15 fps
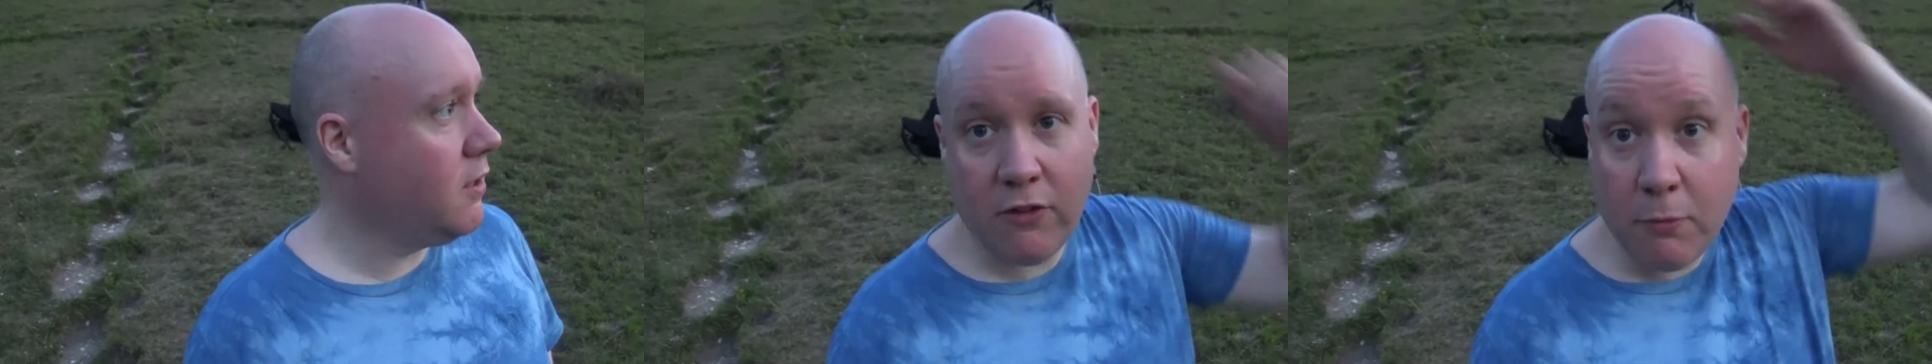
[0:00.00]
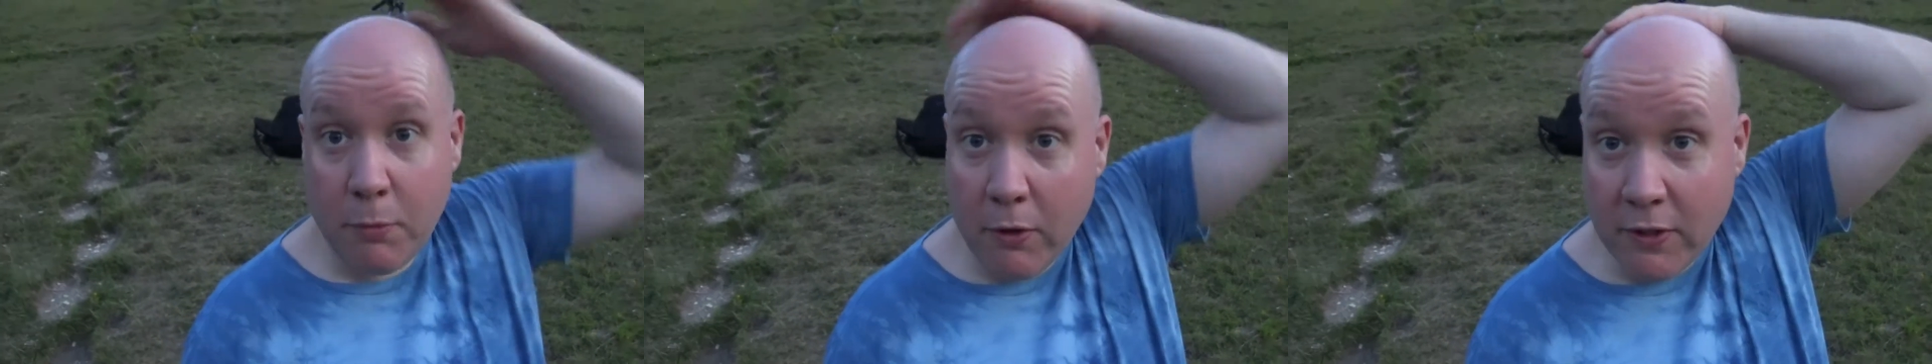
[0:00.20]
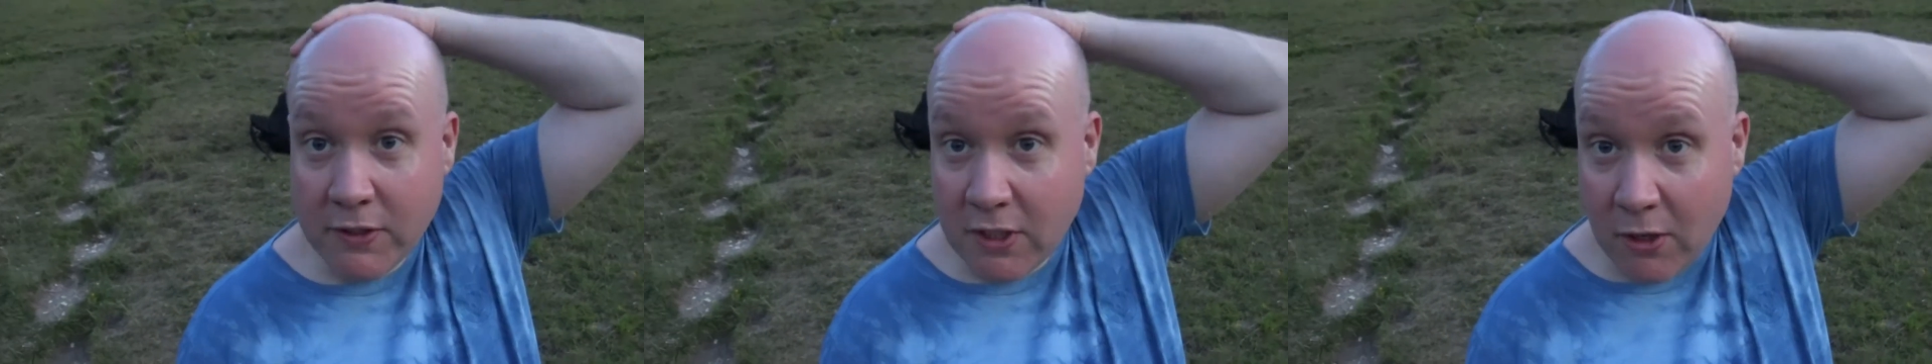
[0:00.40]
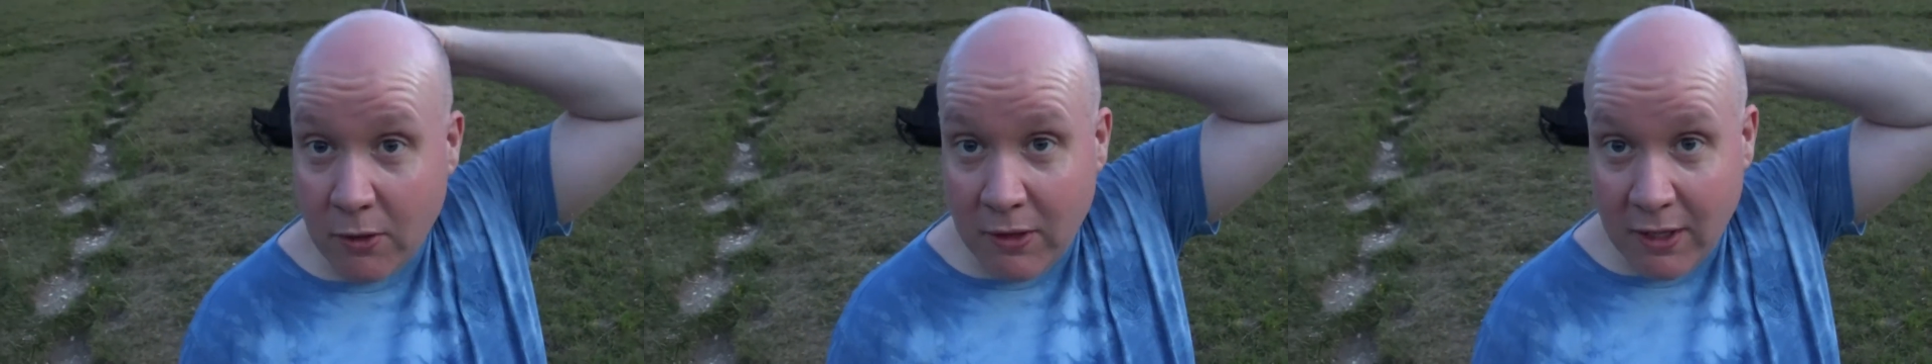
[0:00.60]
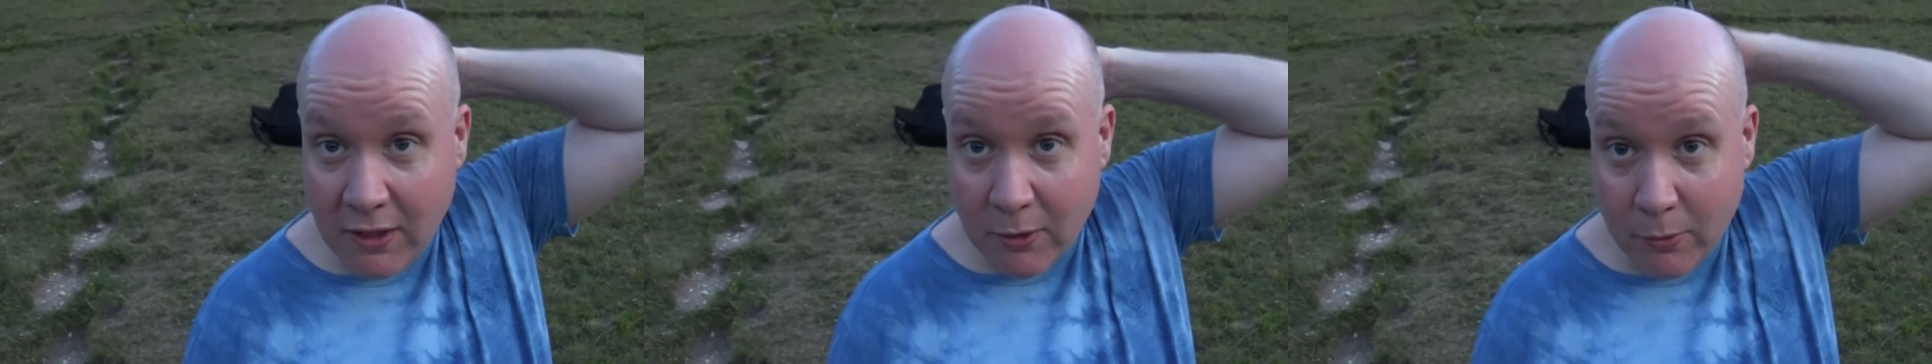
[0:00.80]
To be honest, I don't
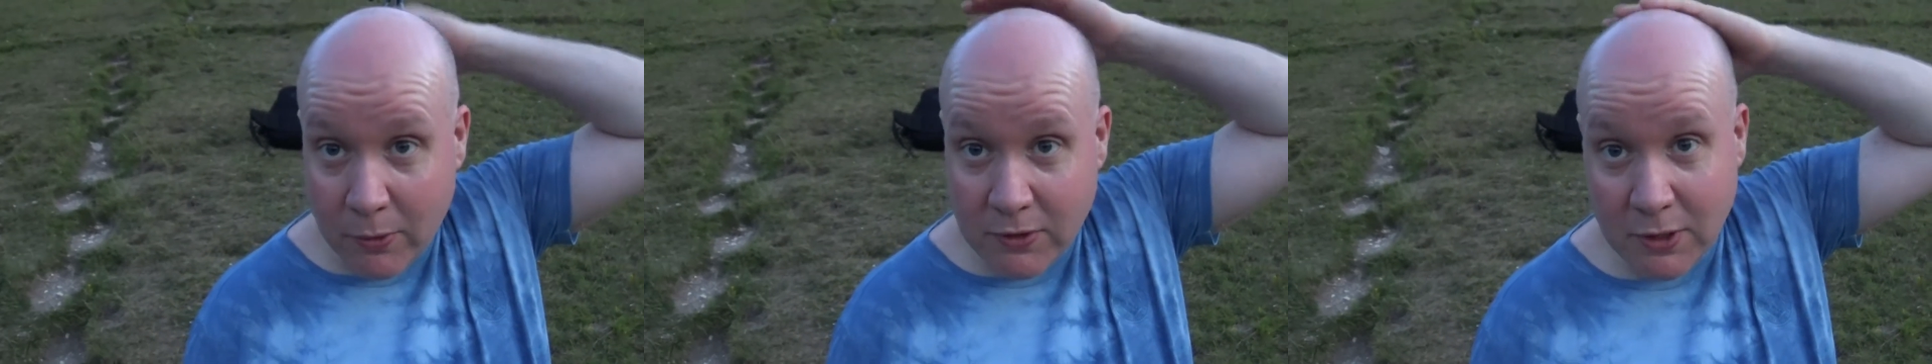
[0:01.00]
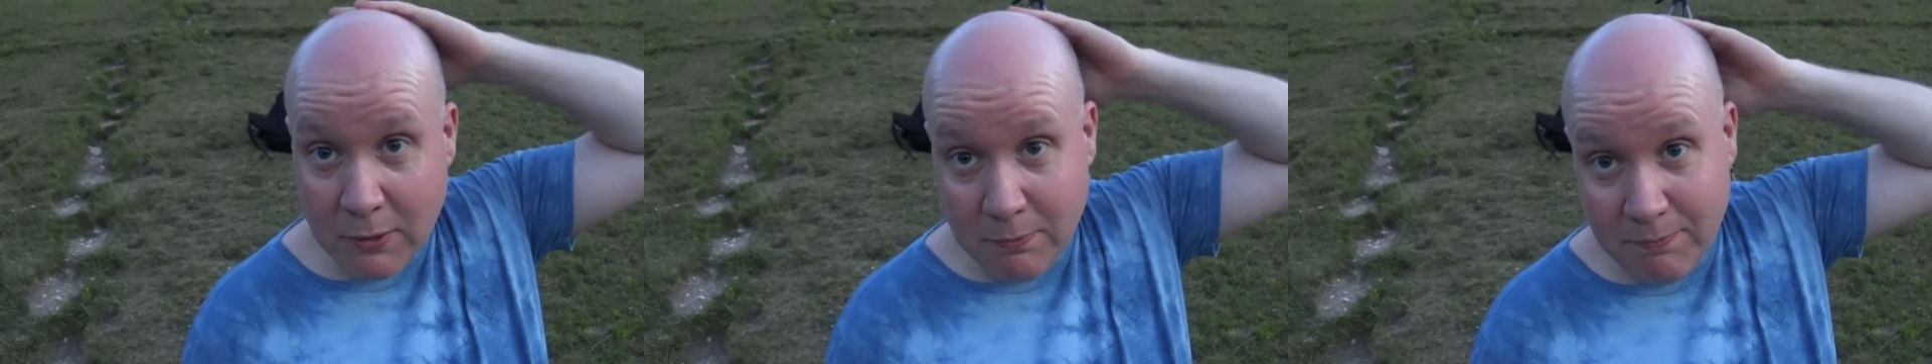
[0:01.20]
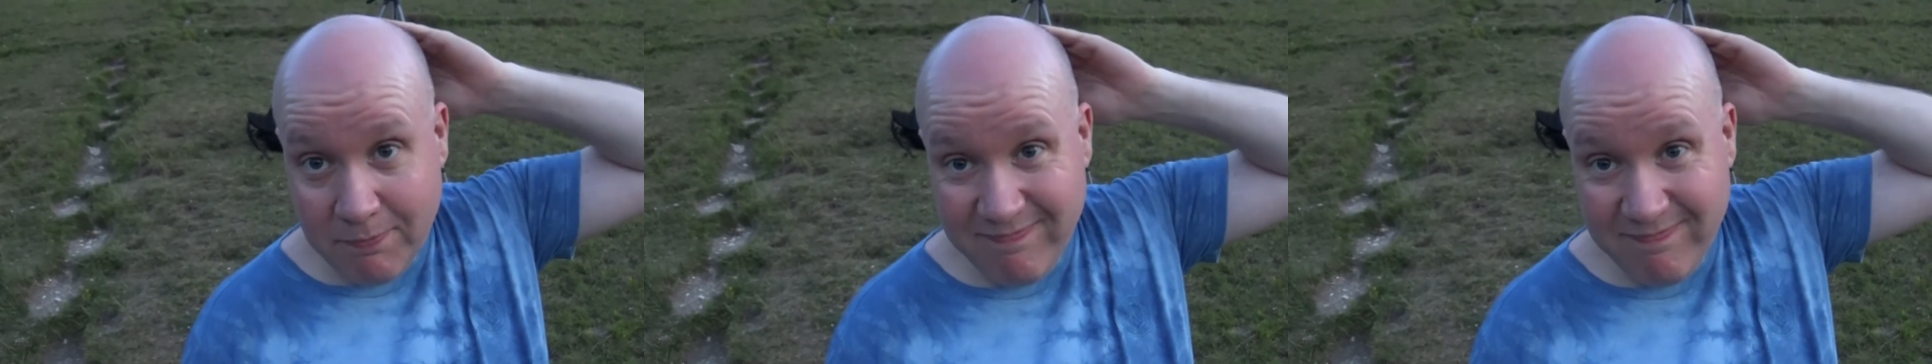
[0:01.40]
think there was a